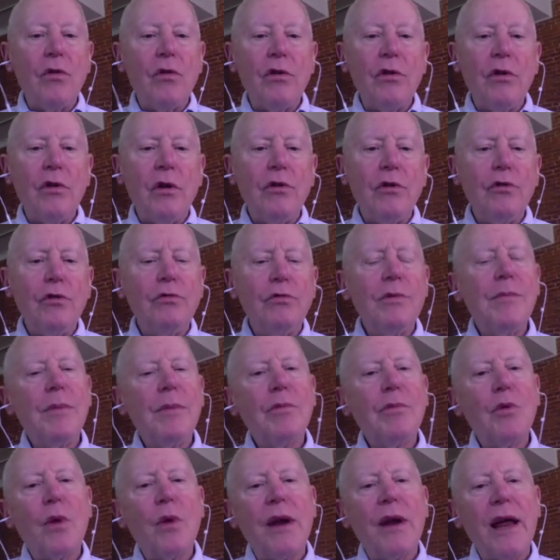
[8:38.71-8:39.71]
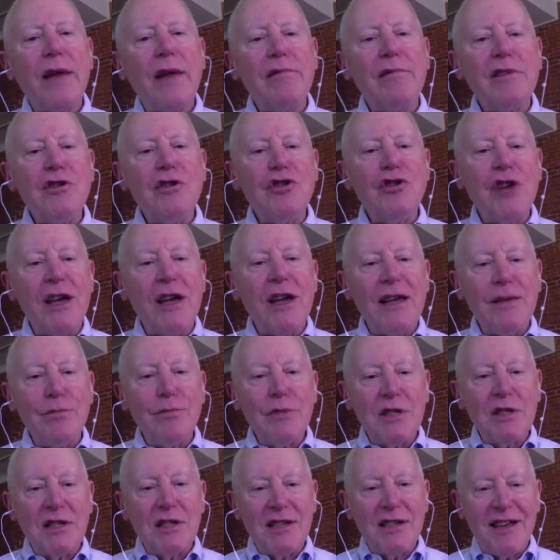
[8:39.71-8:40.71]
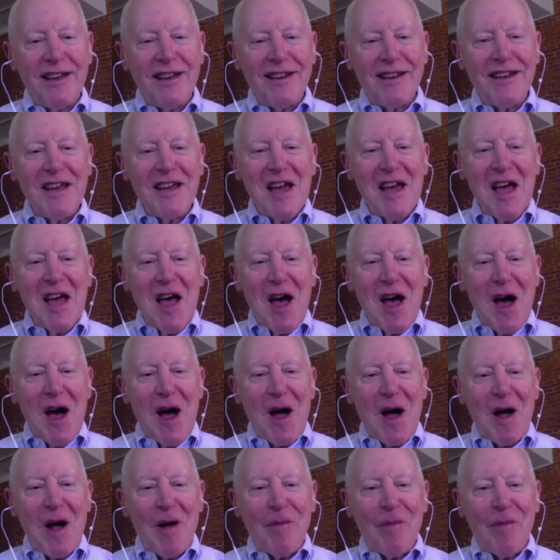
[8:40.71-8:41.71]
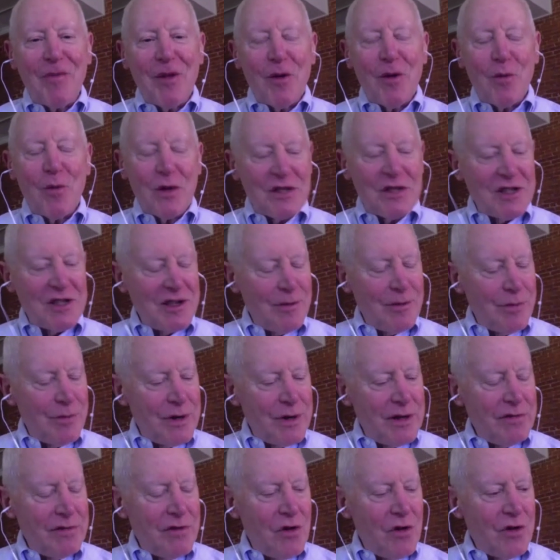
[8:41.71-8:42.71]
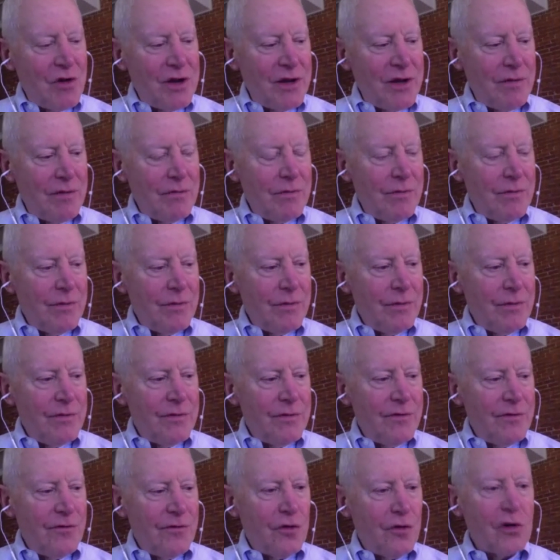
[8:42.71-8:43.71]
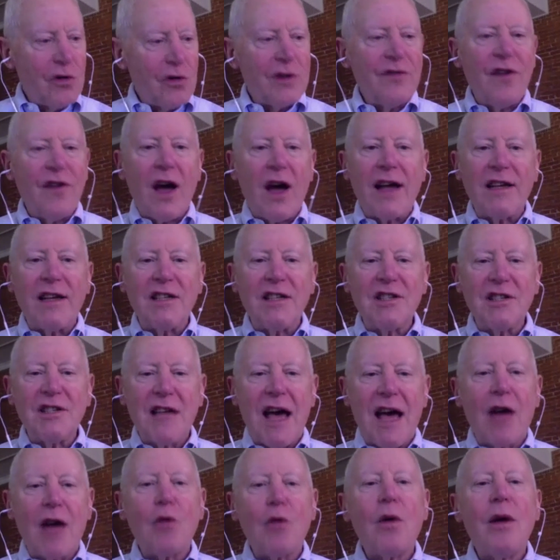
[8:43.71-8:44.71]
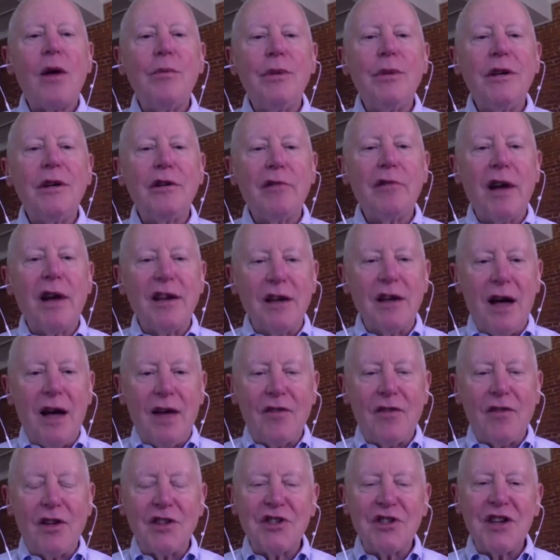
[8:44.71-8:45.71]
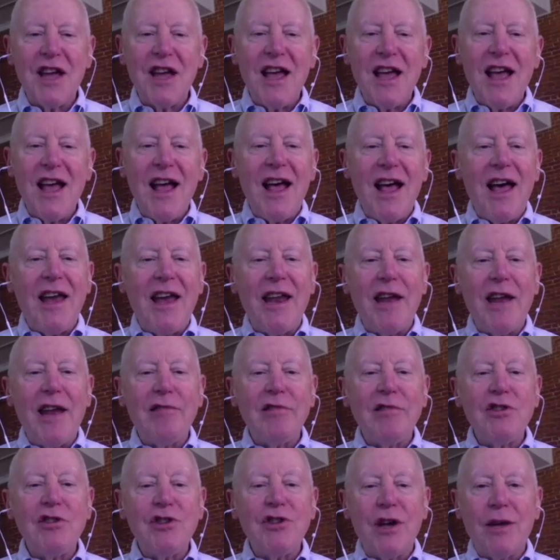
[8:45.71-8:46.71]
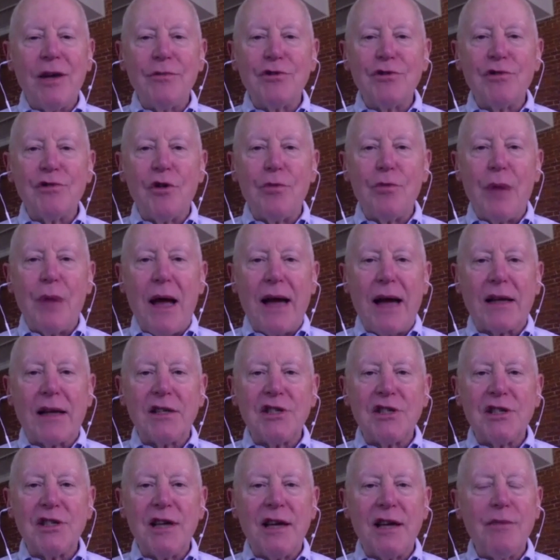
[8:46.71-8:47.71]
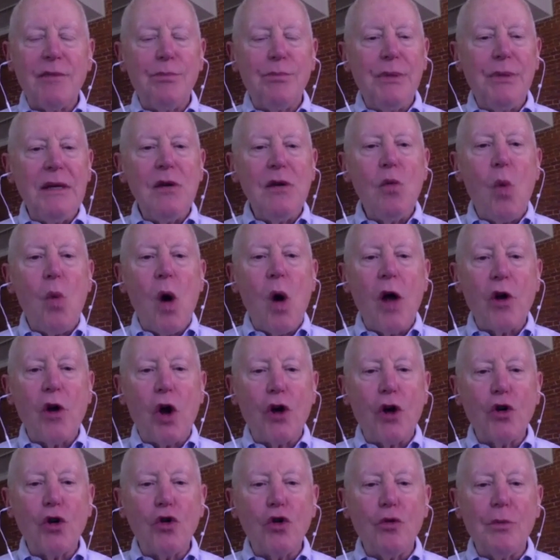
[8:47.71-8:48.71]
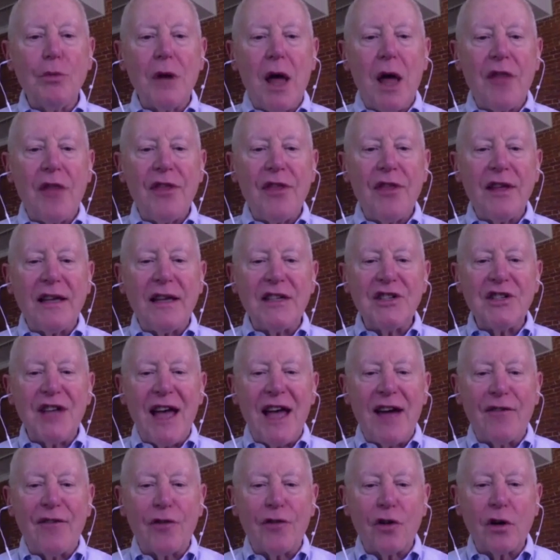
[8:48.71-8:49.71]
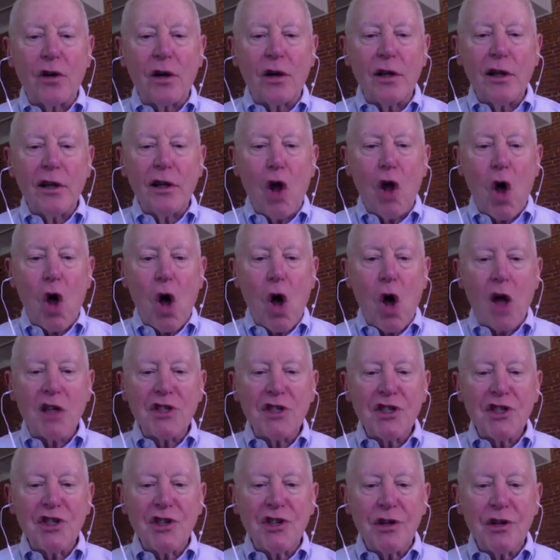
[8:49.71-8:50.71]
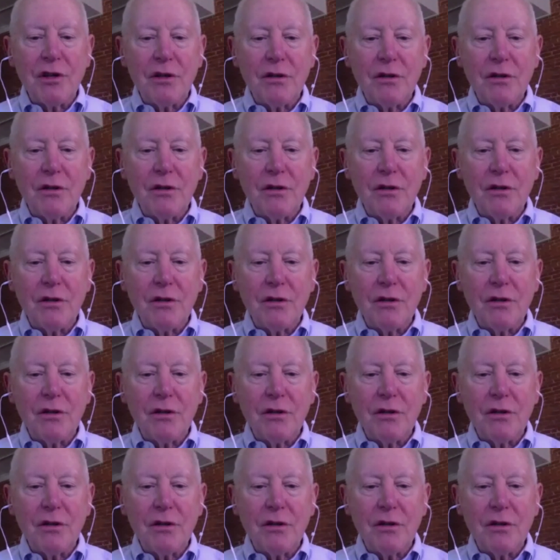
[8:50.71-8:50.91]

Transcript: You, you remember what Henry James said um, when somebody wrote him for advice, how do I be a great novelist? And Henry James wrote back and said, be one on whom nothing is ever lost.